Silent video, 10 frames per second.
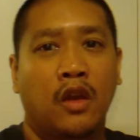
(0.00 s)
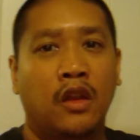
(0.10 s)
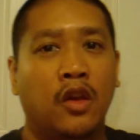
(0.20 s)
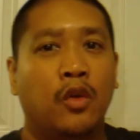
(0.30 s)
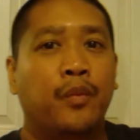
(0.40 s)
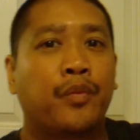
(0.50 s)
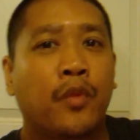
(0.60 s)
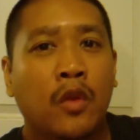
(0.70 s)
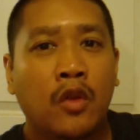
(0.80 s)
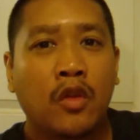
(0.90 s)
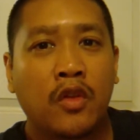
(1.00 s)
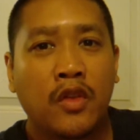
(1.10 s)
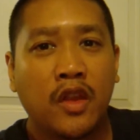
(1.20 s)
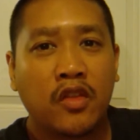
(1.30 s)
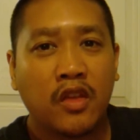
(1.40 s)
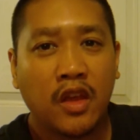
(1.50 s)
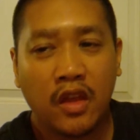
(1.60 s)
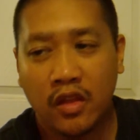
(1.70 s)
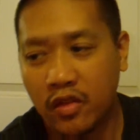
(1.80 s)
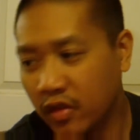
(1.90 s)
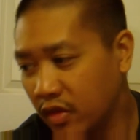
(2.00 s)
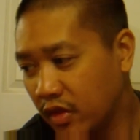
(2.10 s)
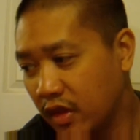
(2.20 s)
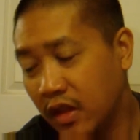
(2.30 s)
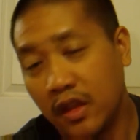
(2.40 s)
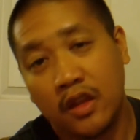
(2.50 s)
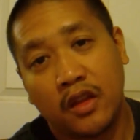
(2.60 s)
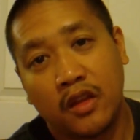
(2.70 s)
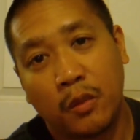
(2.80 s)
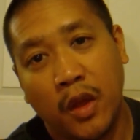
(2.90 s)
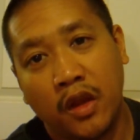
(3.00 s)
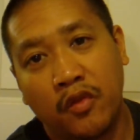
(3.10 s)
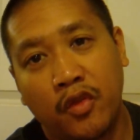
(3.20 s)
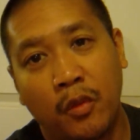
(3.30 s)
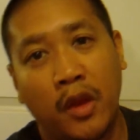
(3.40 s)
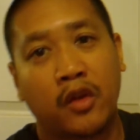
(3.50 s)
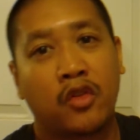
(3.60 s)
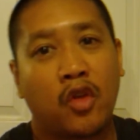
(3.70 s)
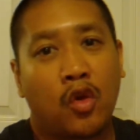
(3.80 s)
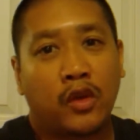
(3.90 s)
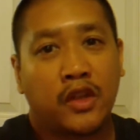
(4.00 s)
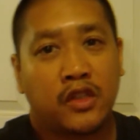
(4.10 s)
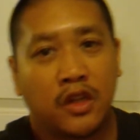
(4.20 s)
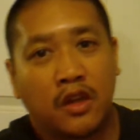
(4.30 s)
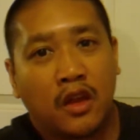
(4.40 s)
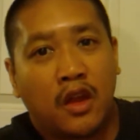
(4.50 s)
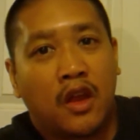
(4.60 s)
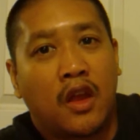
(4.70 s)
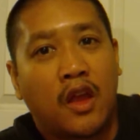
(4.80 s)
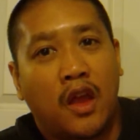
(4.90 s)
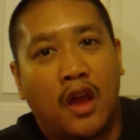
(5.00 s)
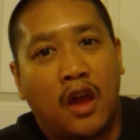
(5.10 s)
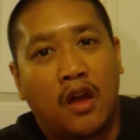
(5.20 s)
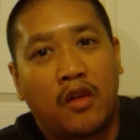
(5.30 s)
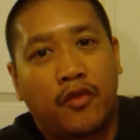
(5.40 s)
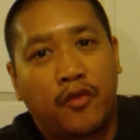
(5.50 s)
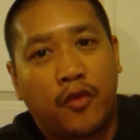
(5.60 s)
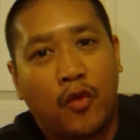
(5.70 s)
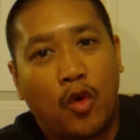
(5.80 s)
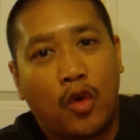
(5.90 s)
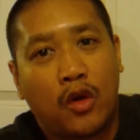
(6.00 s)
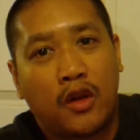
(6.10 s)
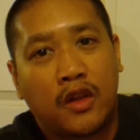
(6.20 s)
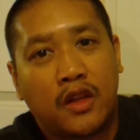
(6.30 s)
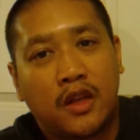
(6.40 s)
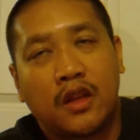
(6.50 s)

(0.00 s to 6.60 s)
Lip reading: Hello. This is the Dependent Filmmakers Coalition for